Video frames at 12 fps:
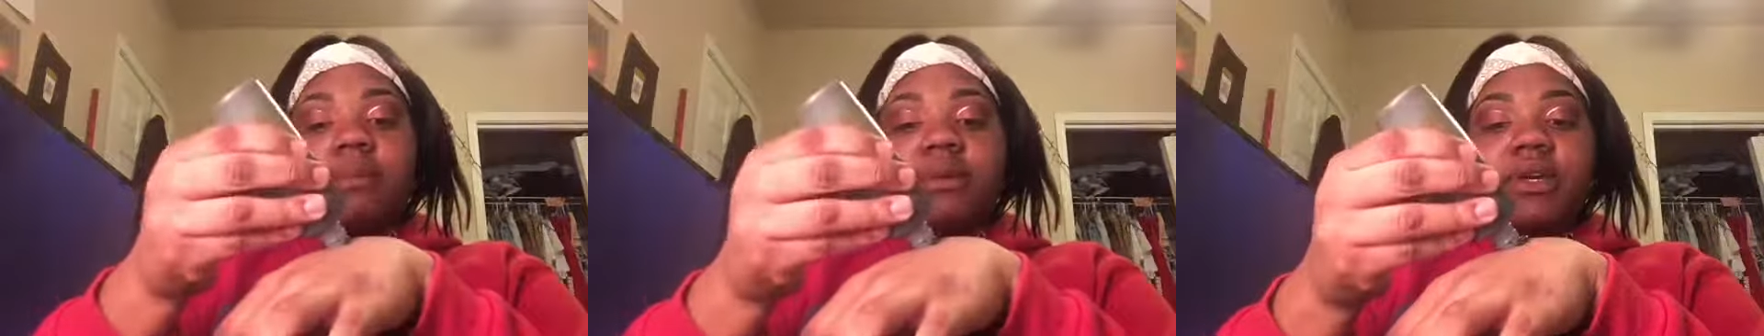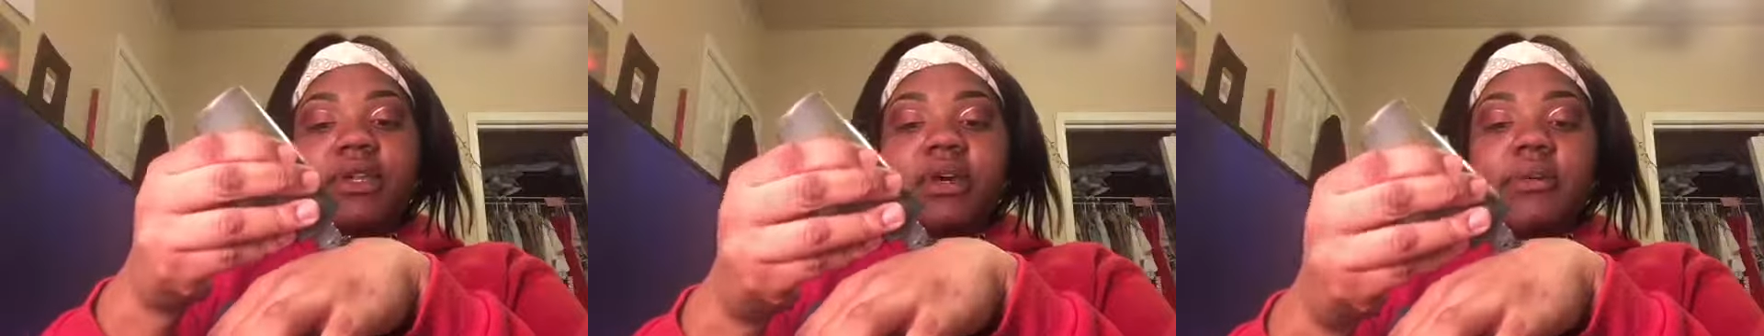I
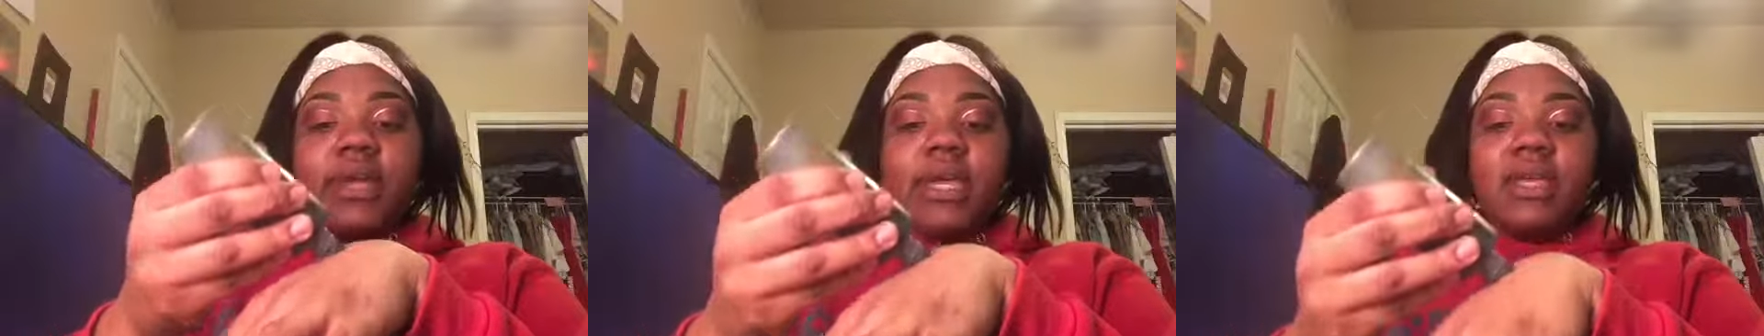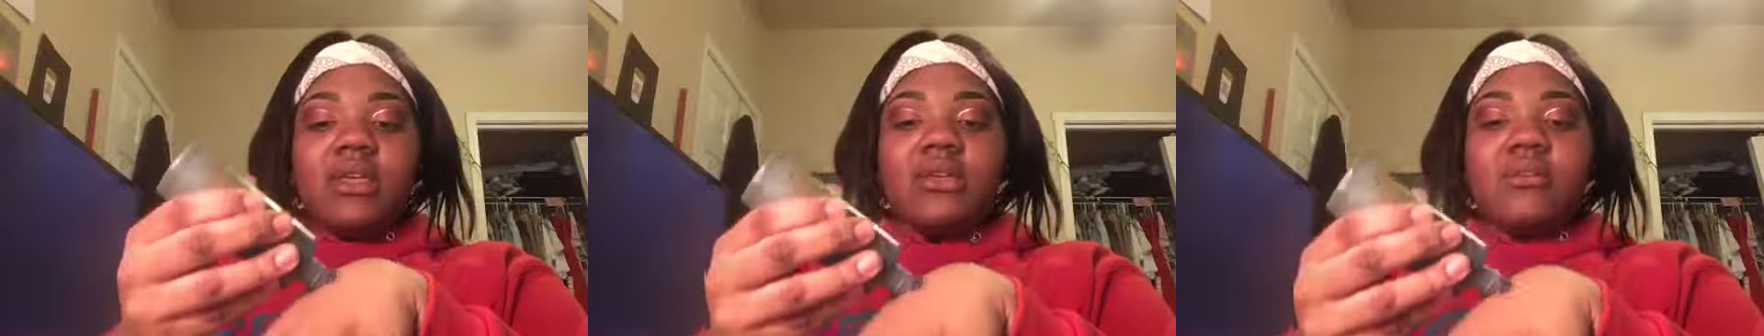put it on my
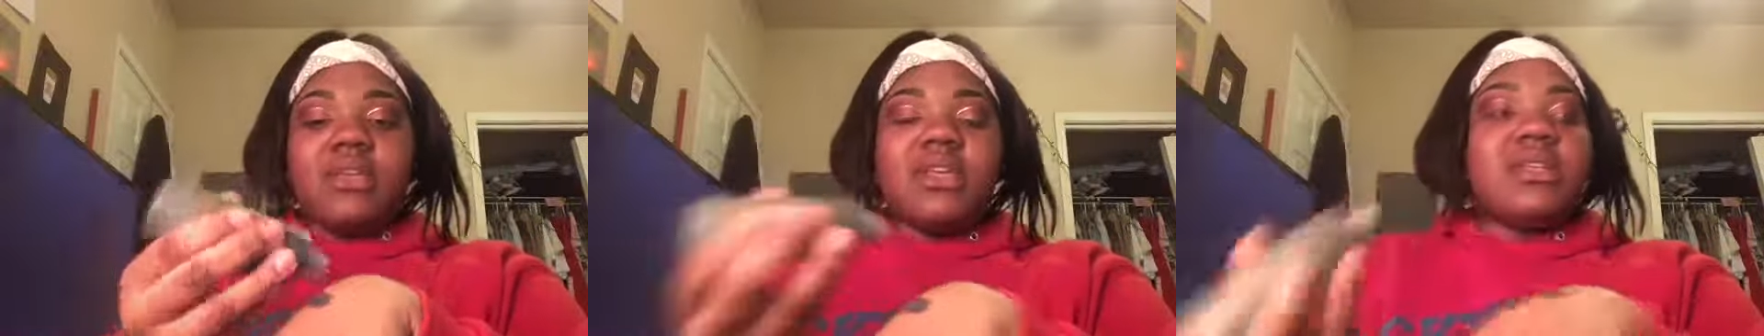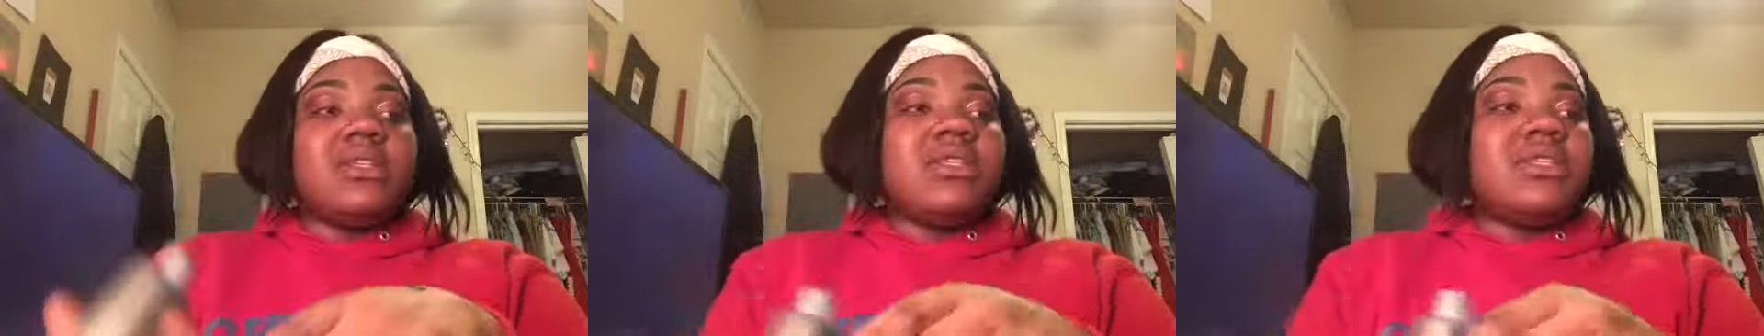hand
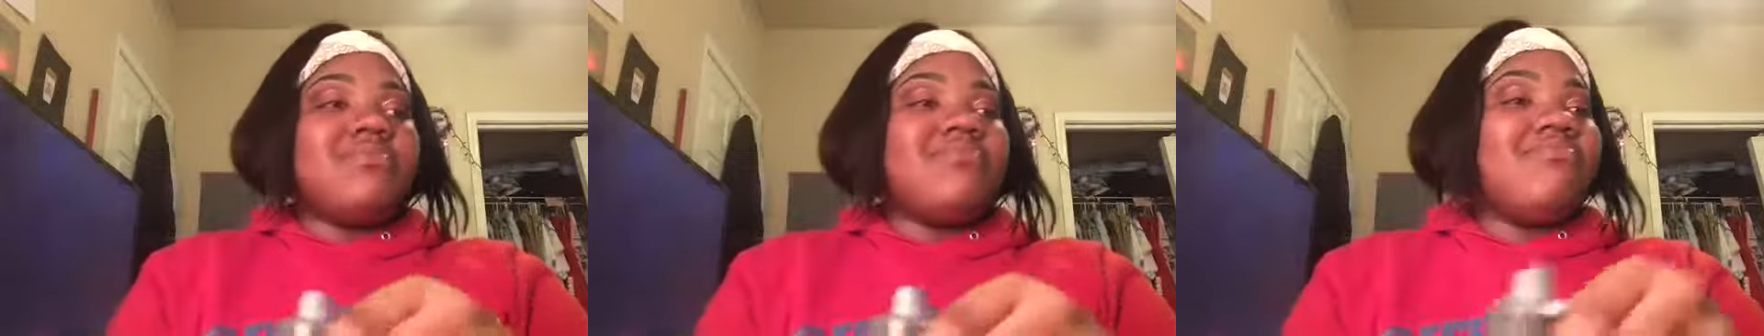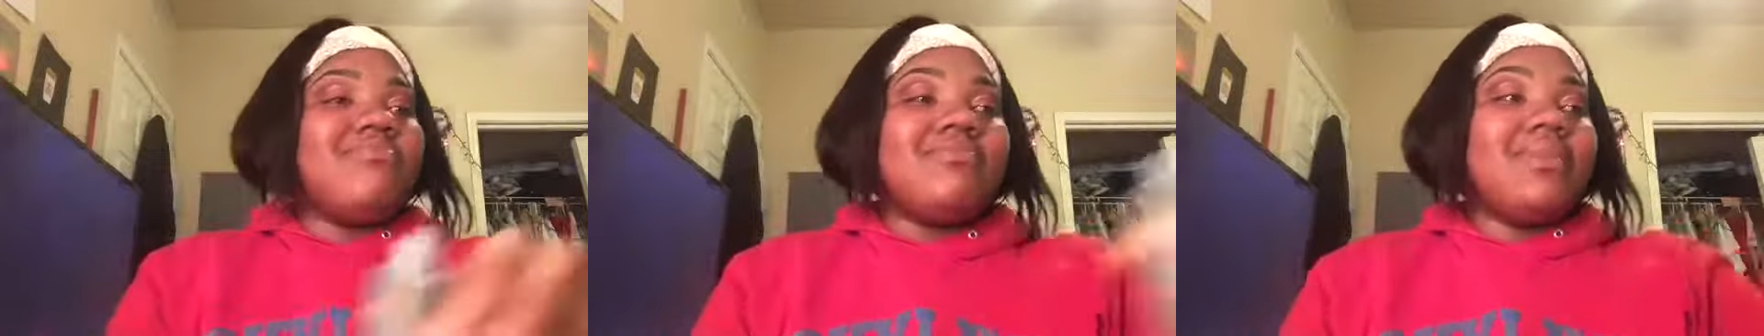because
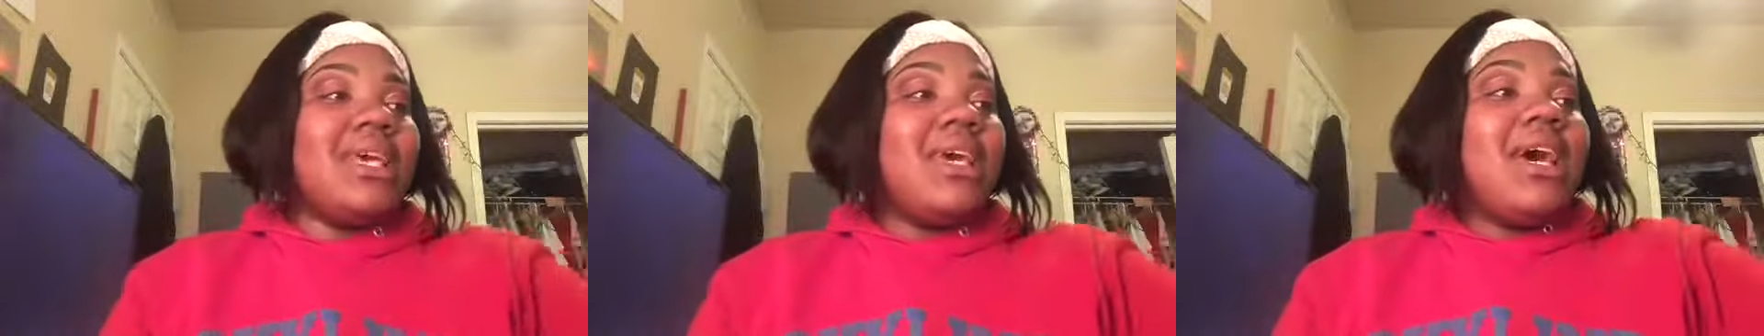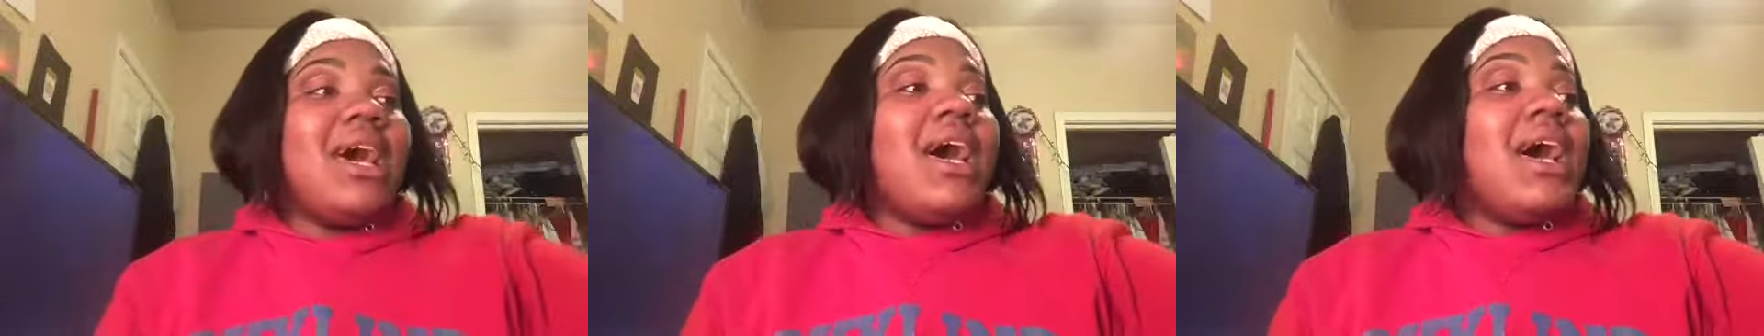
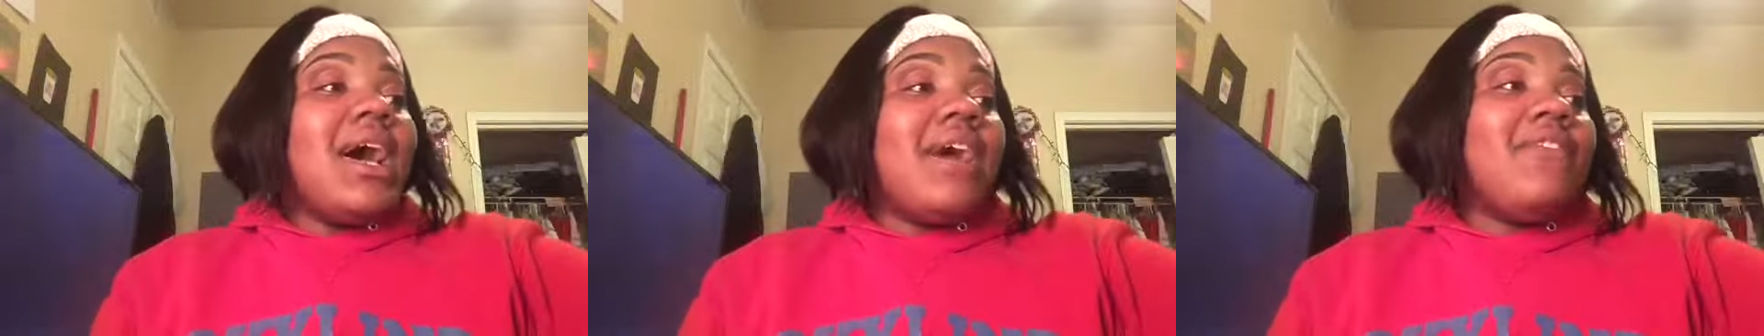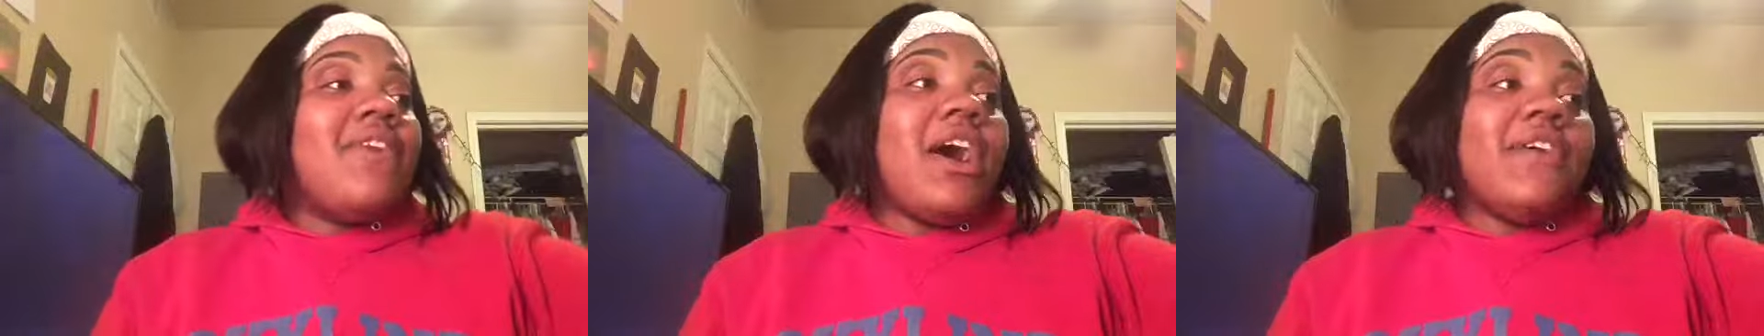
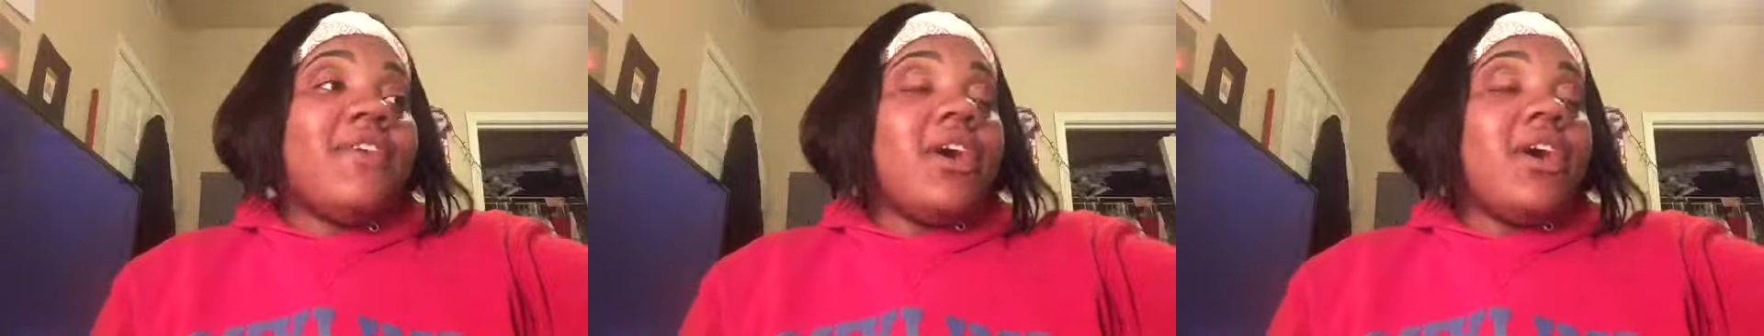I've